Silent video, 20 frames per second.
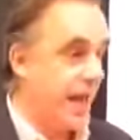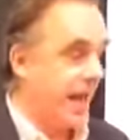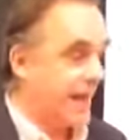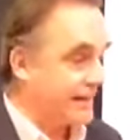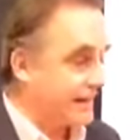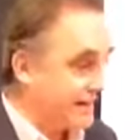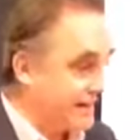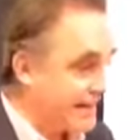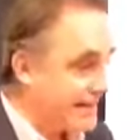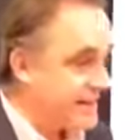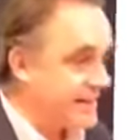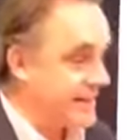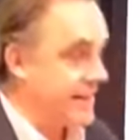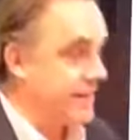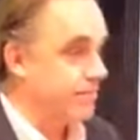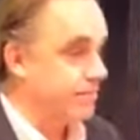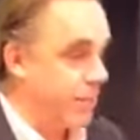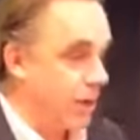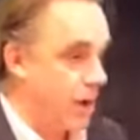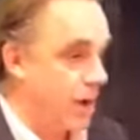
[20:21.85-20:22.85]
at least
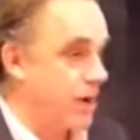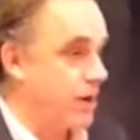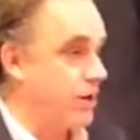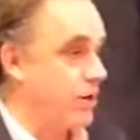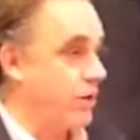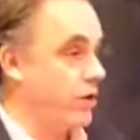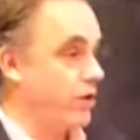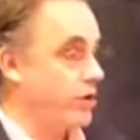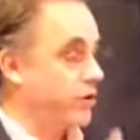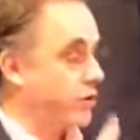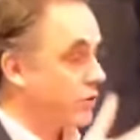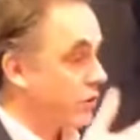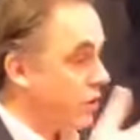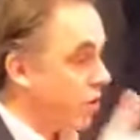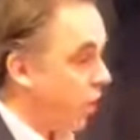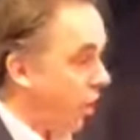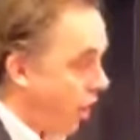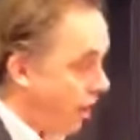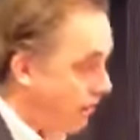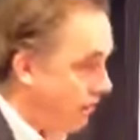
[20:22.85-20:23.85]
in part, on your
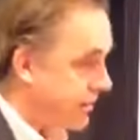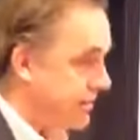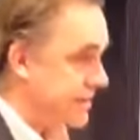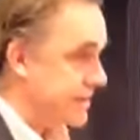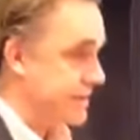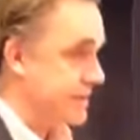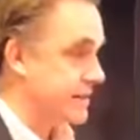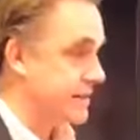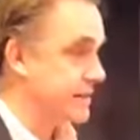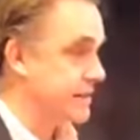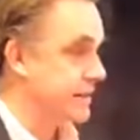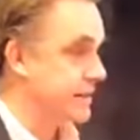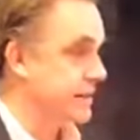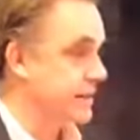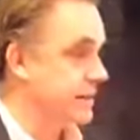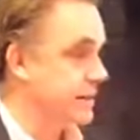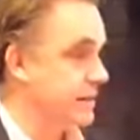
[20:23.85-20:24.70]
competence.